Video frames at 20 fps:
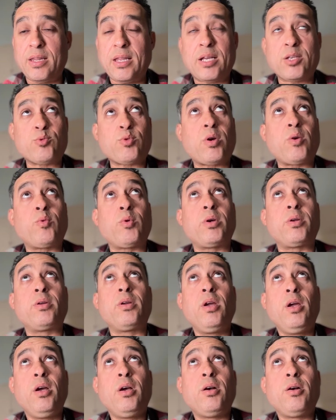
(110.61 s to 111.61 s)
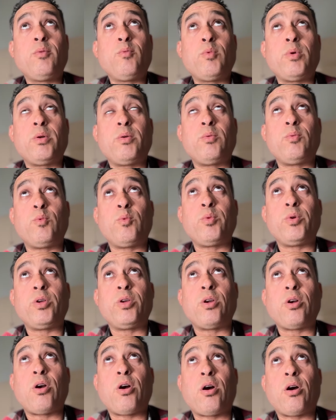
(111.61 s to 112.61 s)
That's why when
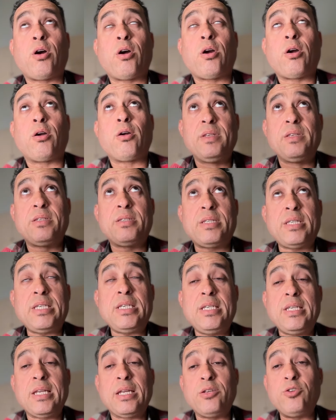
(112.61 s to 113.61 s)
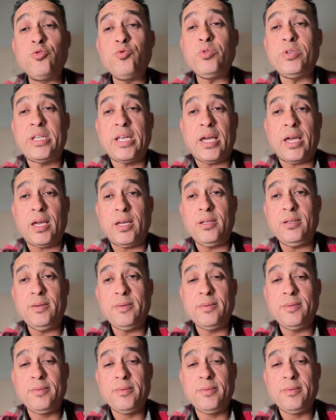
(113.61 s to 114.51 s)
we are seeing a new day